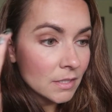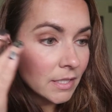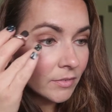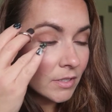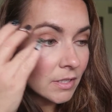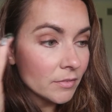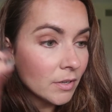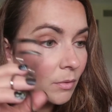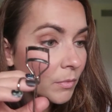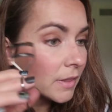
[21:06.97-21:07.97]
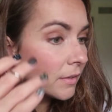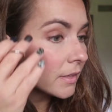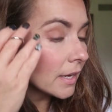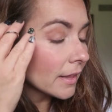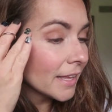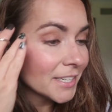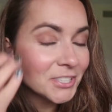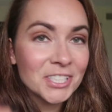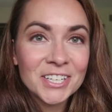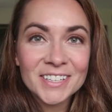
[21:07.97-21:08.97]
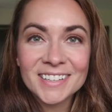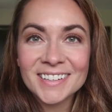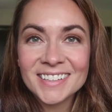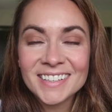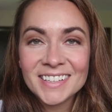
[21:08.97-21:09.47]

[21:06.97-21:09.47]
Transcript: Never leave home without the eyelash curler.